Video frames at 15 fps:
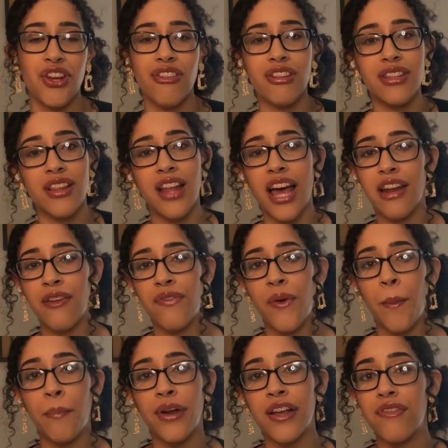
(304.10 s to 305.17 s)
there's a lot of
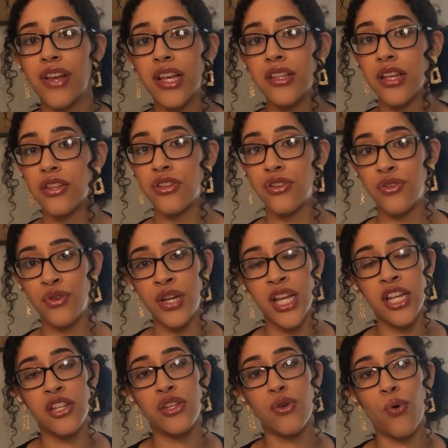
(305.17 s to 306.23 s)
previous
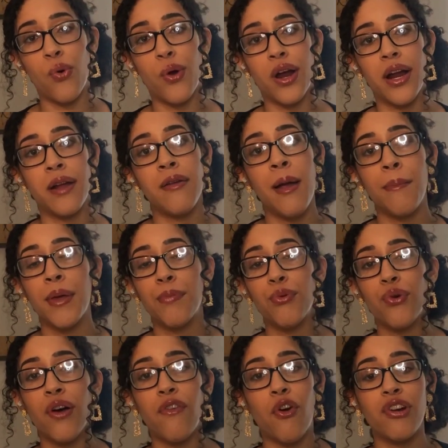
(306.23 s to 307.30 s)
students or people who
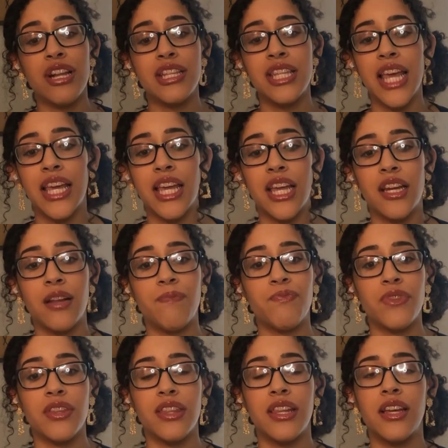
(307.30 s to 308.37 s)
have already taken
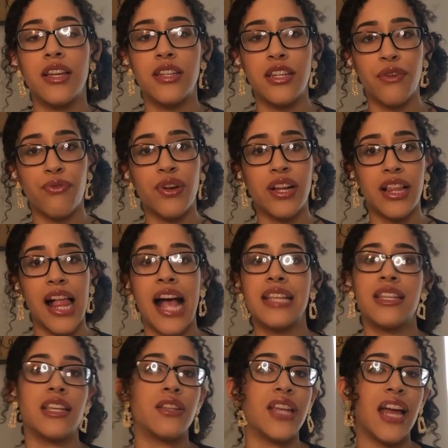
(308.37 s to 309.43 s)
the different
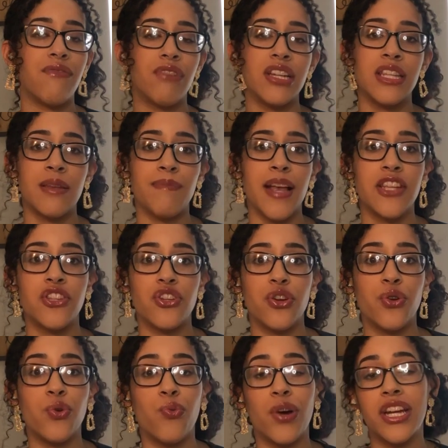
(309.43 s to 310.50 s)
classes every semester who
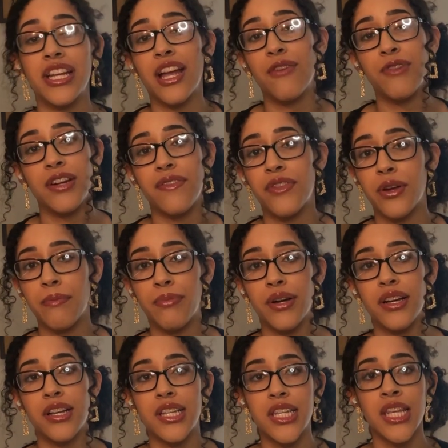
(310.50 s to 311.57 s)
want to get rid of their
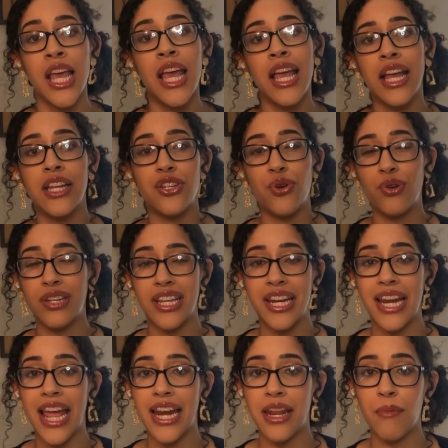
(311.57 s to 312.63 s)
books, don't need it
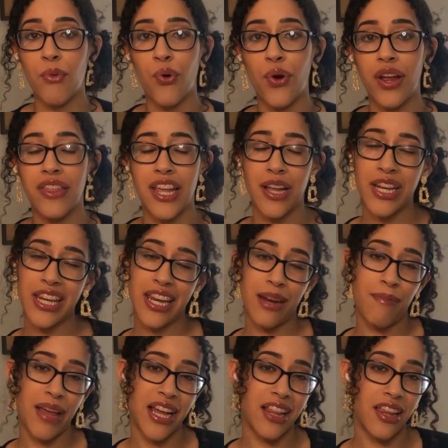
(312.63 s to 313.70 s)
anymore, and they need to
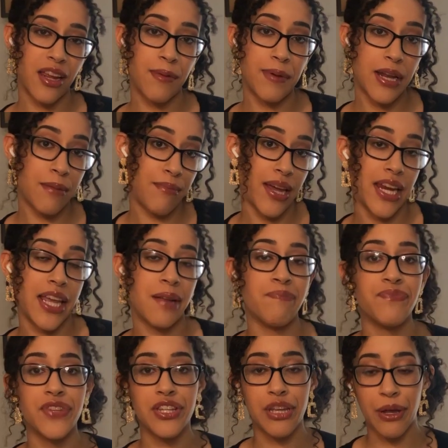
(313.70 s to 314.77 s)
make a little bit of money.
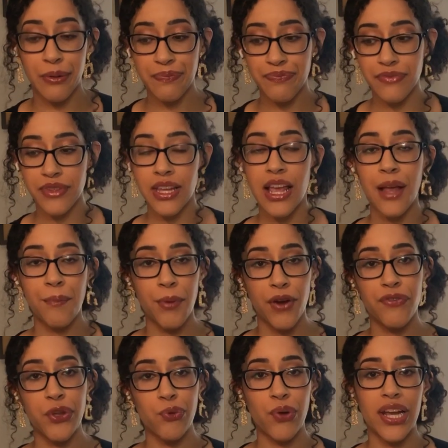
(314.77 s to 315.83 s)
So,
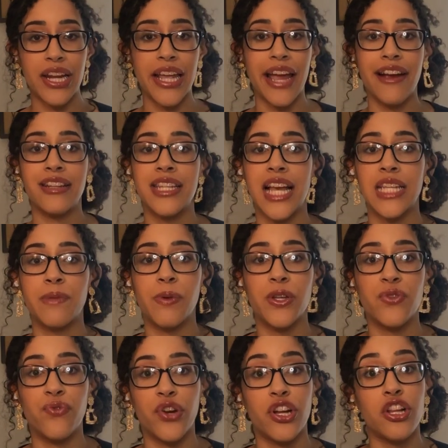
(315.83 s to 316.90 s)
perfect way to get your textbooks
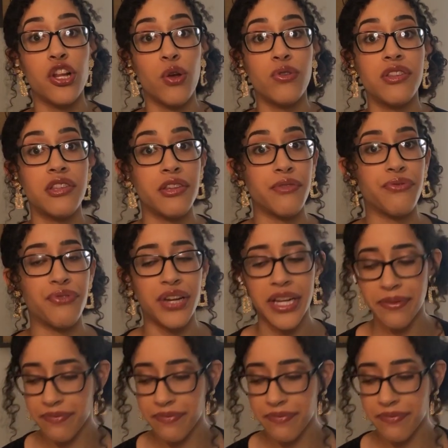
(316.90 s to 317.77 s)
for close to free.